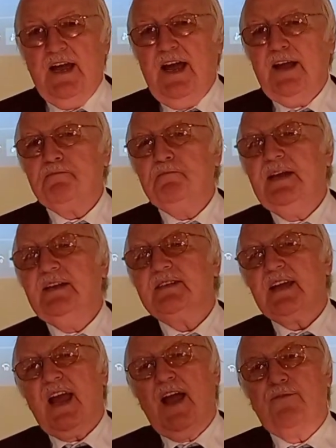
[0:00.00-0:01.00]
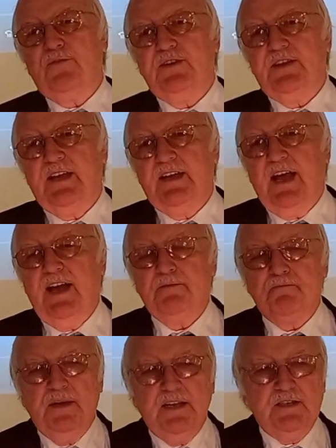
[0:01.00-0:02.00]
It means everything.
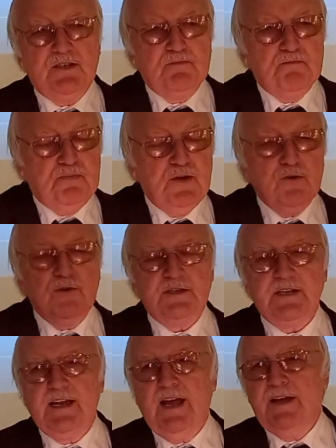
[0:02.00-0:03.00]
It means purity.